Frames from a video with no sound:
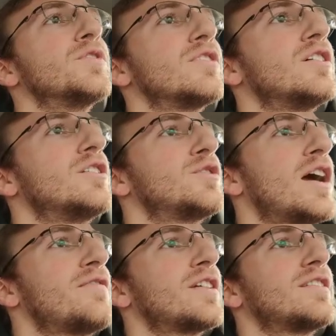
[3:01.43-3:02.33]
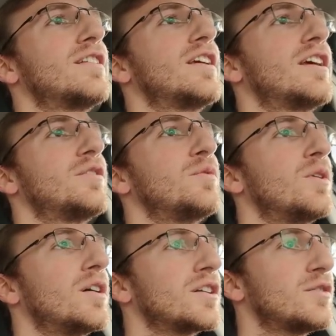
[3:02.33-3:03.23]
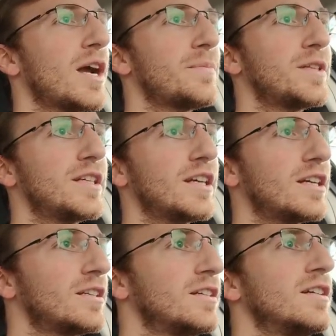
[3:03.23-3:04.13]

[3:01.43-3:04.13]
slow traffic today. What a crappy day.